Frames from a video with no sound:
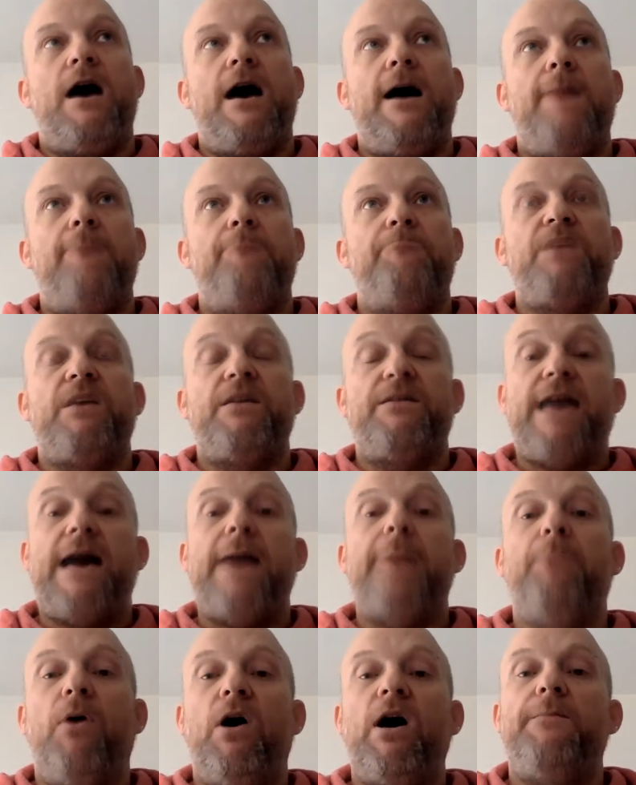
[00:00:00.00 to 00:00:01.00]

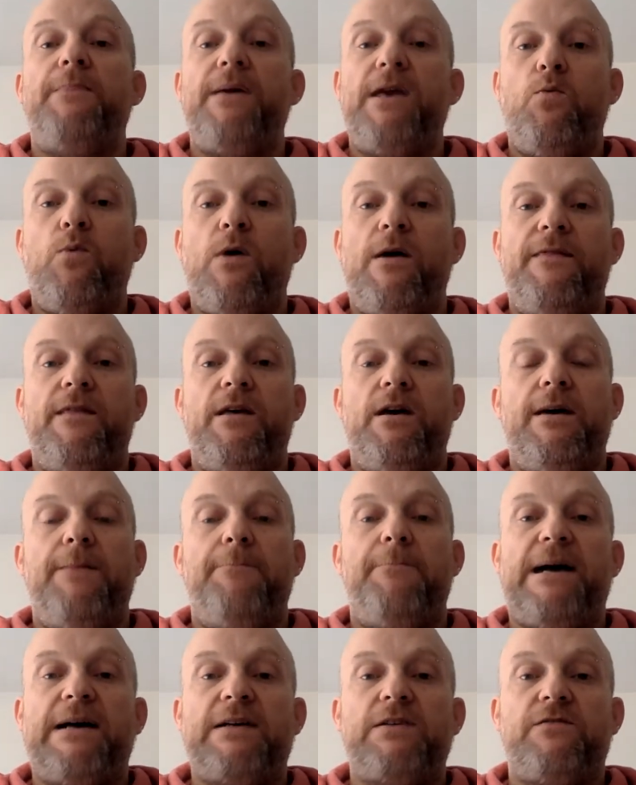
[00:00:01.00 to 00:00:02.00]
that might be when the
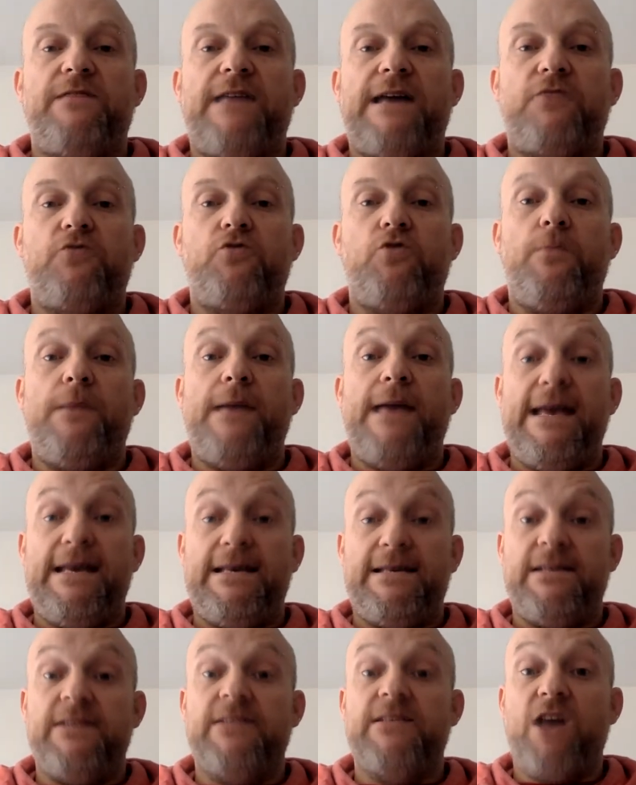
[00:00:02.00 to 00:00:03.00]
impacts of that trauma
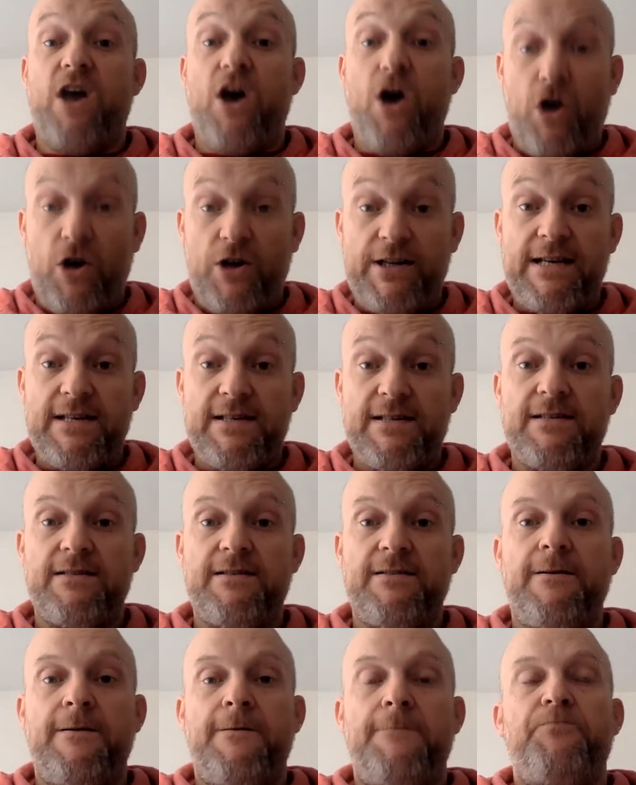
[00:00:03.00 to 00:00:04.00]
hits us the
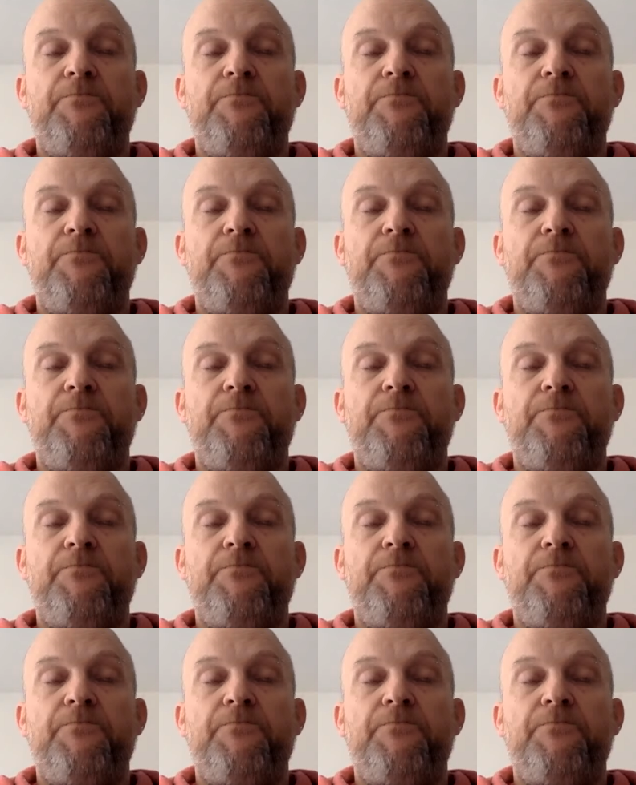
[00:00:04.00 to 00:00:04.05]
hardest.